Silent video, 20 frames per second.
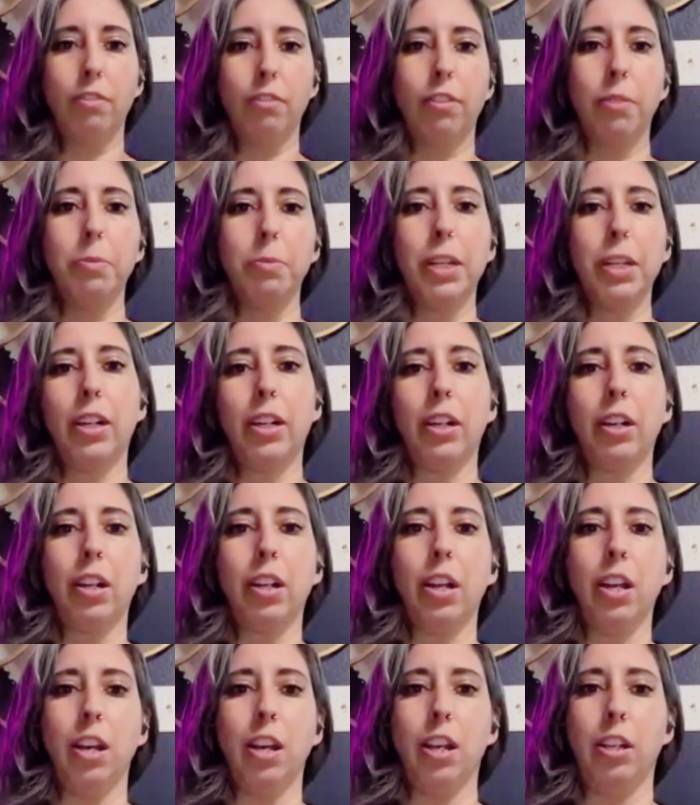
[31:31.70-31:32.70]
From there,
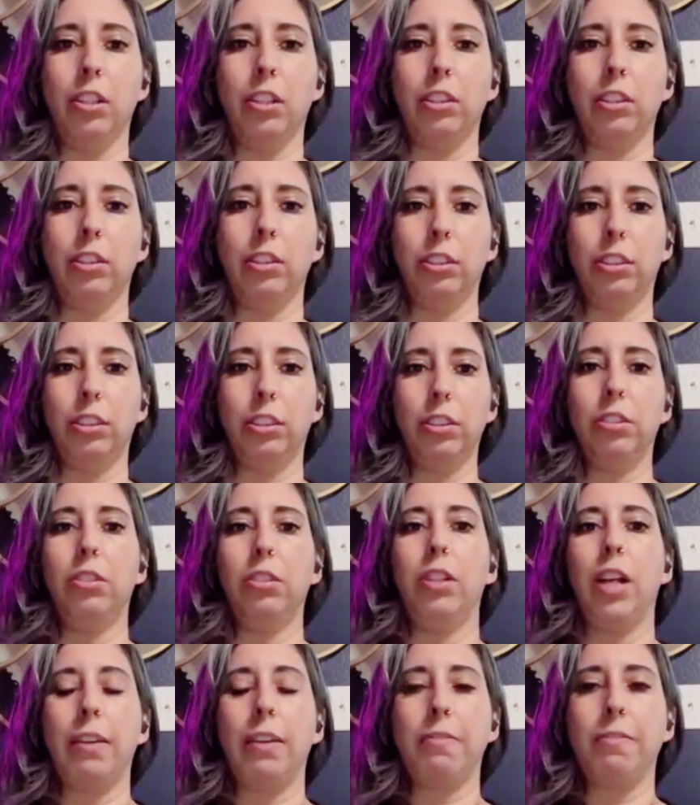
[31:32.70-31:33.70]
do
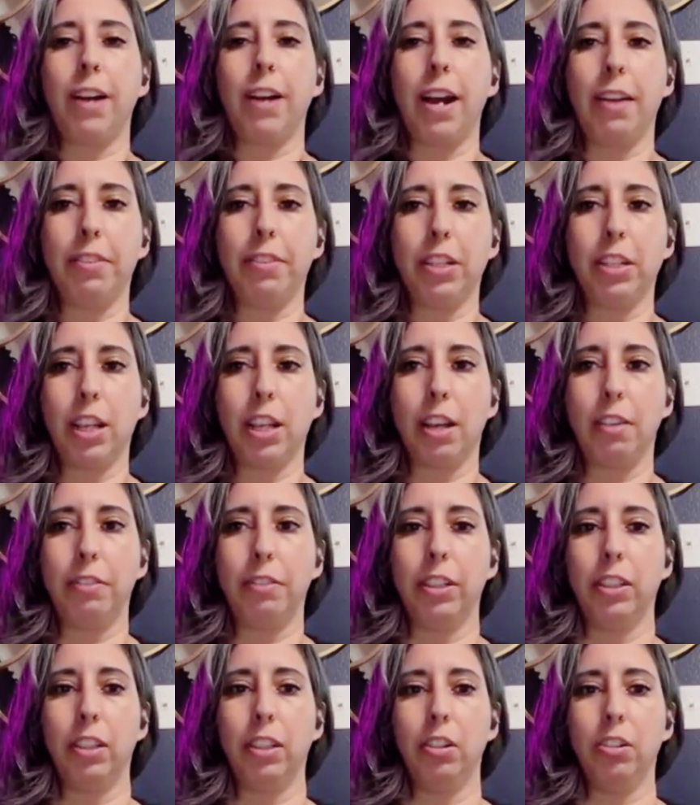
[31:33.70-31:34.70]
like 5 to
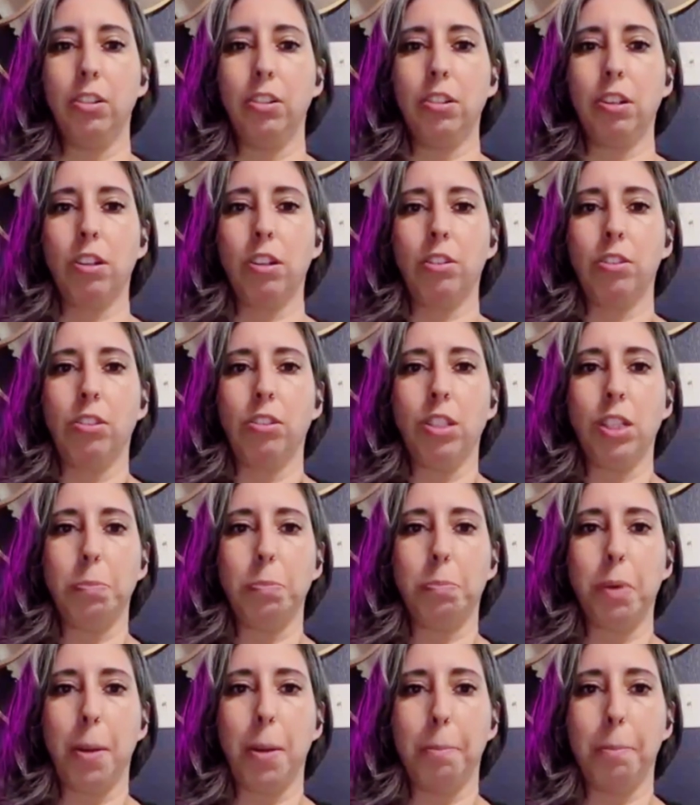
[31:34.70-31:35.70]
7 little circles,
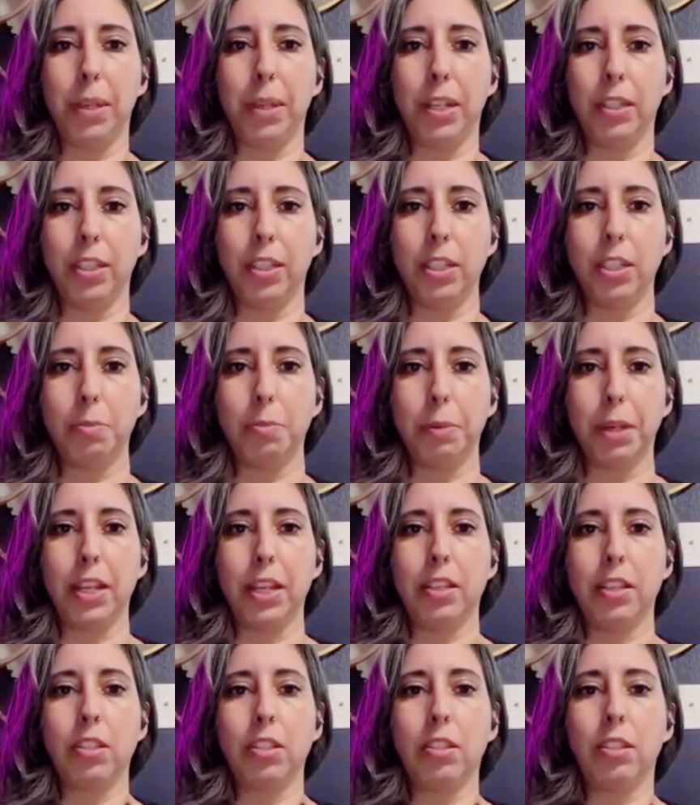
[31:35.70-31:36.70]
pumping the
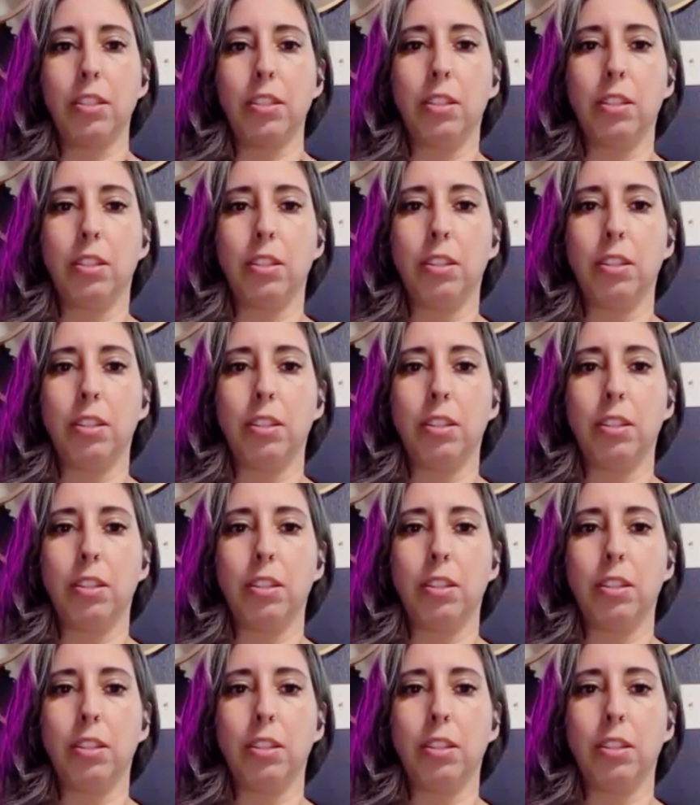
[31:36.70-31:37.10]
space,